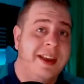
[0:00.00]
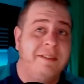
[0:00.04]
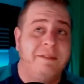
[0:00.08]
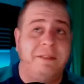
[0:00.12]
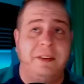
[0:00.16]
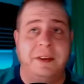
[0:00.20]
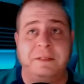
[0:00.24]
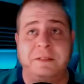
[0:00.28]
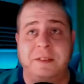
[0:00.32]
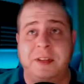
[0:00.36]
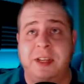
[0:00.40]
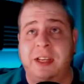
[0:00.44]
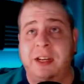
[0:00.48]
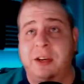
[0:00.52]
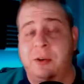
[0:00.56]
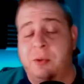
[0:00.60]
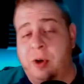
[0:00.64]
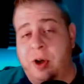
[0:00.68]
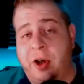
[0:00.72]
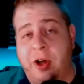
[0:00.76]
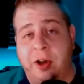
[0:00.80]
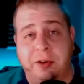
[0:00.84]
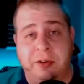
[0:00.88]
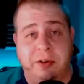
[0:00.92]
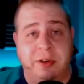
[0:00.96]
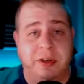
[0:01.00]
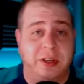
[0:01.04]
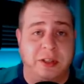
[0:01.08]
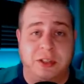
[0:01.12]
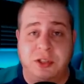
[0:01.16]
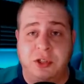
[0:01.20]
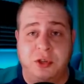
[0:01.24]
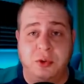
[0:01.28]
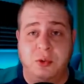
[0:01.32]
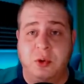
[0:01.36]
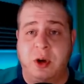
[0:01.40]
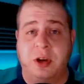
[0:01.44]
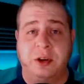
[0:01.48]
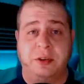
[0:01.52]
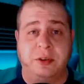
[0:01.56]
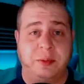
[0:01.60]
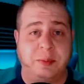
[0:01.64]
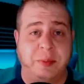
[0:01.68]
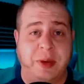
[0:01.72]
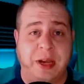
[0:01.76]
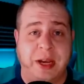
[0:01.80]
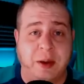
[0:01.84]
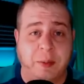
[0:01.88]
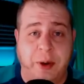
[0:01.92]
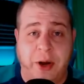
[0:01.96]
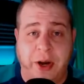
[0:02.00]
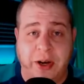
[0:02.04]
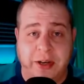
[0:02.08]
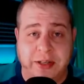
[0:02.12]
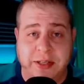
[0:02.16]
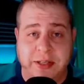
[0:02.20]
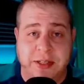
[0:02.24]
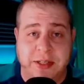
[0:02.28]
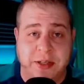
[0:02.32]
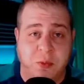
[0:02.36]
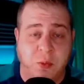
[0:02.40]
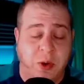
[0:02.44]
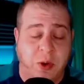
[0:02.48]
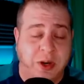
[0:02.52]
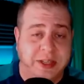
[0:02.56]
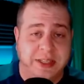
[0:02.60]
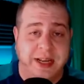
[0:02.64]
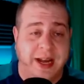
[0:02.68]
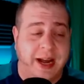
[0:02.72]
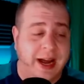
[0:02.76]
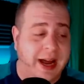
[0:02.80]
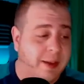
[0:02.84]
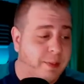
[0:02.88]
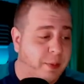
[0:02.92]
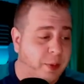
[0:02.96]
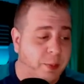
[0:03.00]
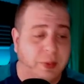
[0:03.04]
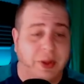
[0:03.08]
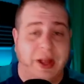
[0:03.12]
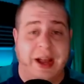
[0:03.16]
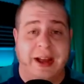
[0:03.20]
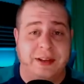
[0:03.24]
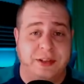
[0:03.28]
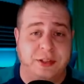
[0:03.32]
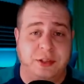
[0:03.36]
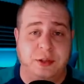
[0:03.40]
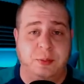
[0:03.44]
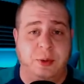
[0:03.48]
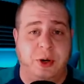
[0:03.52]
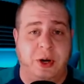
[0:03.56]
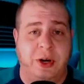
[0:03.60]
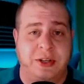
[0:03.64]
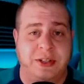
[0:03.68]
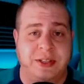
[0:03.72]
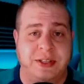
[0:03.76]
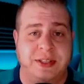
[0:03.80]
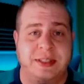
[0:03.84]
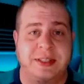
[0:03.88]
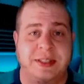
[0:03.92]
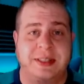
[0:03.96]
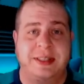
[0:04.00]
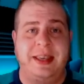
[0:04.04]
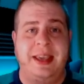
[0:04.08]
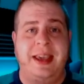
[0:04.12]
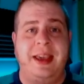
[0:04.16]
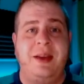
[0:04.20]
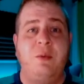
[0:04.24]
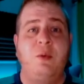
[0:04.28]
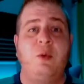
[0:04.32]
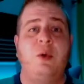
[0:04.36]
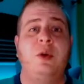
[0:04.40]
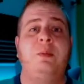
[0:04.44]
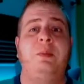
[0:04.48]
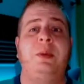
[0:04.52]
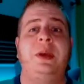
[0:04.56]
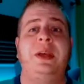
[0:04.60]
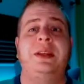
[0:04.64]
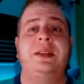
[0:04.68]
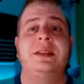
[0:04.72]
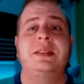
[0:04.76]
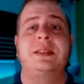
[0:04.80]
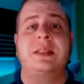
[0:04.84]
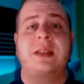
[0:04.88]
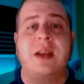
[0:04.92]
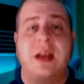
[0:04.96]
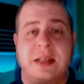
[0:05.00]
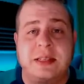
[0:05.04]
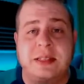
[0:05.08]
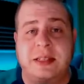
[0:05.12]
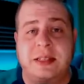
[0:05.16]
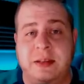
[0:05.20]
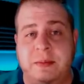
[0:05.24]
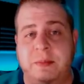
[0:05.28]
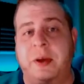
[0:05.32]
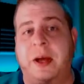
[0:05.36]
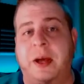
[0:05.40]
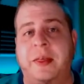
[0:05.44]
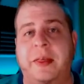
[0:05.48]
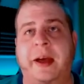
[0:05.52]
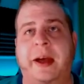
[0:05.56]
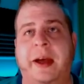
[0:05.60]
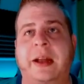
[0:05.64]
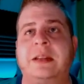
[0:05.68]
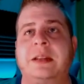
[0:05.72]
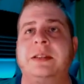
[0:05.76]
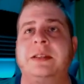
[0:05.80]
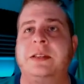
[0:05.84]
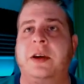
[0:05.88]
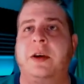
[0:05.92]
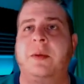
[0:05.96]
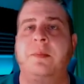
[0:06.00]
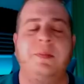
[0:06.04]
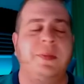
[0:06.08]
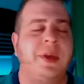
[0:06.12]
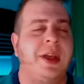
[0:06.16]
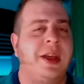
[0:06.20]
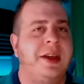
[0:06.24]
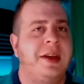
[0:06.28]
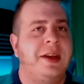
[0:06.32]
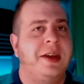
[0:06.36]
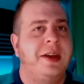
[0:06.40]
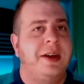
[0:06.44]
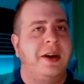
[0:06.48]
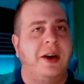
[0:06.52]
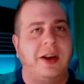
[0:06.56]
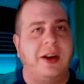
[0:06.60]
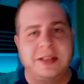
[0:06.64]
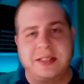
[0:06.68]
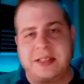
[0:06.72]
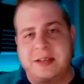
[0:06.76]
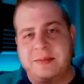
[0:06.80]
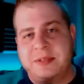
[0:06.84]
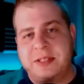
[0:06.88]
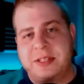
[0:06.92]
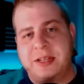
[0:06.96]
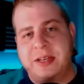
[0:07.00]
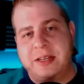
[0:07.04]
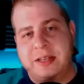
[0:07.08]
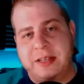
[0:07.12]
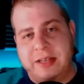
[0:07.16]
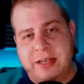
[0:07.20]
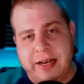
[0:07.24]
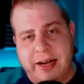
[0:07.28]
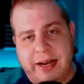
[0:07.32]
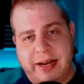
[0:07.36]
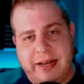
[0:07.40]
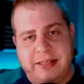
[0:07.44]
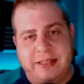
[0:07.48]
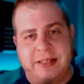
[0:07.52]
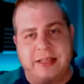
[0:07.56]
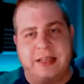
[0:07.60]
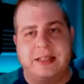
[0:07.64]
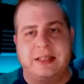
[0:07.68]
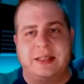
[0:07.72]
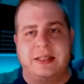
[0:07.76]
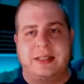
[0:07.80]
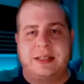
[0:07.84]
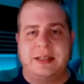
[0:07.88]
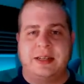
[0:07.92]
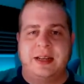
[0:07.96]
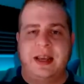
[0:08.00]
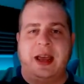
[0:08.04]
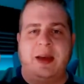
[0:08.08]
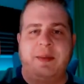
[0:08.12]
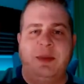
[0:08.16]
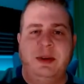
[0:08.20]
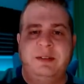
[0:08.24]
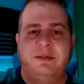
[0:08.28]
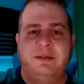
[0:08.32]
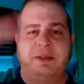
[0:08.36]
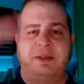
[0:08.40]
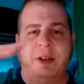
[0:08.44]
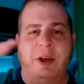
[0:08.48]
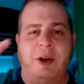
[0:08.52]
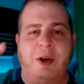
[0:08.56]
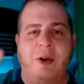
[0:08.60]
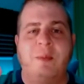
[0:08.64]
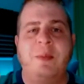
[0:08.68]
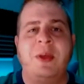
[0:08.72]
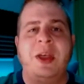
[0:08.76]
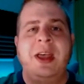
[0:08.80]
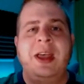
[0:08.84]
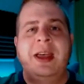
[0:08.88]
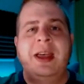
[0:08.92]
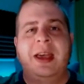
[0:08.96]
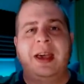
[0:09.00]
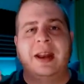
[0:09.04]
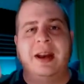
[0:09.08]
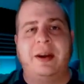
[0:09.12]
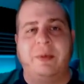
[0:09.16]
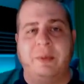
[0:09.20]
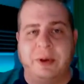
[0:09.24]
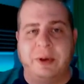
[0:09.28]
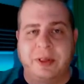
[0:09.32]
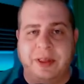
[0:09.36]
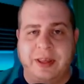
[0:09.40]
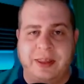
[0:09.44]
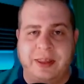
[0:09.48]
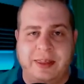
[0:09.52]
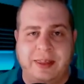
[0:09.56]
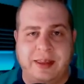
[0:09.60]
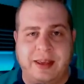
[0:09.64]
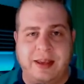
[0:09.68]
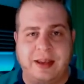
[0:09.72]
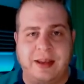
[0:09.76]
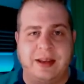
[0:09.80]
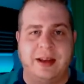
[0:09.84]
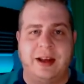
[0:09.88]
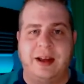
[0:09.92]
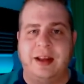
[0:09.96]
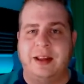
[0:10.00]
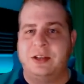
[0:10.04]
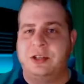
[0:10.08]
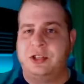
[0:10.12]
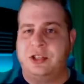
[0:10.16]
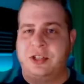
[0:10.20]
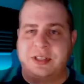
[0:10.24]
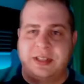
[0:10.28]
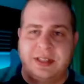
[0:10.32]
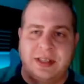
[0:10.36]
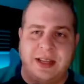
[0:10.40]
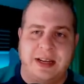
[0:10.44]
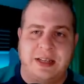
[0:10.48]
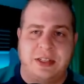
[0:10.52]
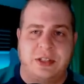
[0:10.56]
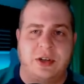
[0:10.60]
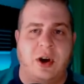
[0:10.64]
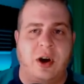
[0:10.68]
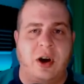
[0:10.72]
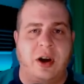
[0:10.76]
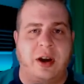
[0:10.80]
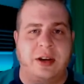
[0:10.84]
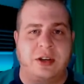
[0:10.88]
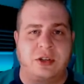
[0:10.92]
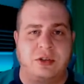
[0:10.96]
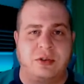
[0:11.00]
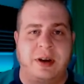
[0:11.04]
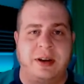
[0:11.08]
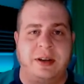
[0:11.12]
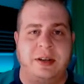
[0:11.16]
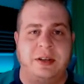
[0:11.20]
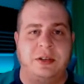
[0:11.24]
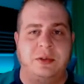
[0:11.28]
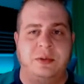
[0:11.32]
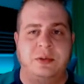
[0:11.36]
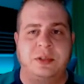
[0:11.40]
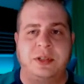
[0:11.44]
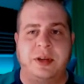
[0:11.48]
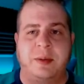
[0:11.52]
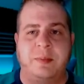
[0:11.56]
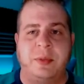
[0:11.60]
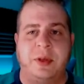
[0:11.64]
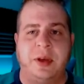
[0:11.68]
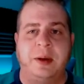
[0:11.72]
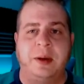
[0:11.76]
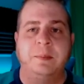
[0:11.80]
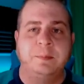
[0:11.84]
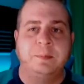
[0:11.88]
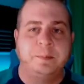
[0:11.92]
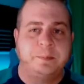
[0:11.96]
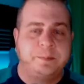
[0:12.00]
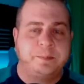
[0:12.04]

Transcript: 50 to 100 to 200 mega boxes at one time, or blaster boxes, they would be disgusted by that. So all I'm saying, you guys, is it's an ebb and flow, and I really think just like Target tried to do something